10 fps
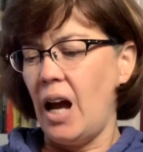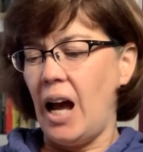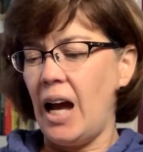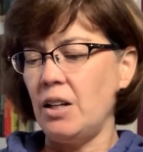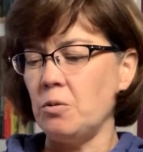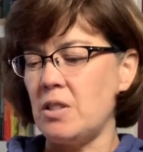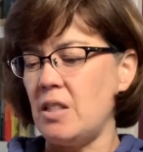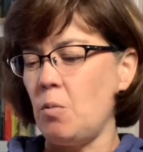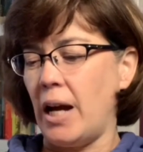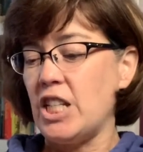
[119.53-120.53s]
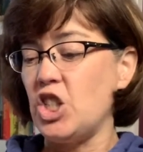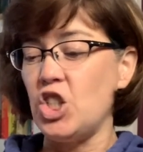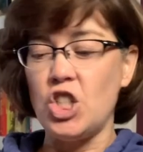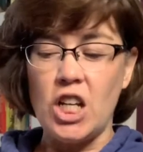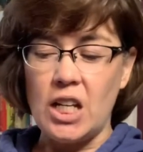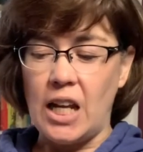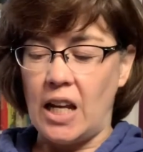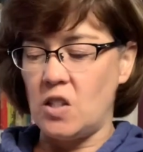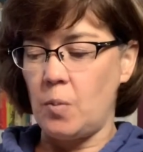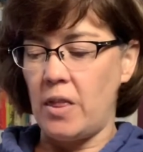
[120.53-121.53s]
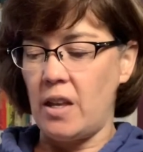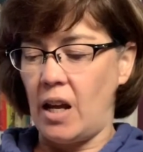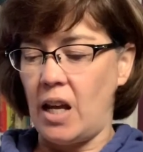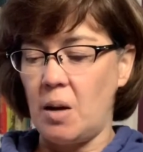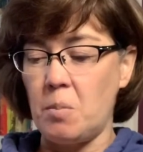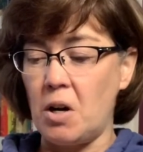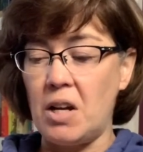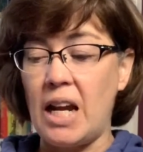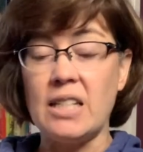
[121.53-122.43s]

I don't see why she can't spend the night at Marianne's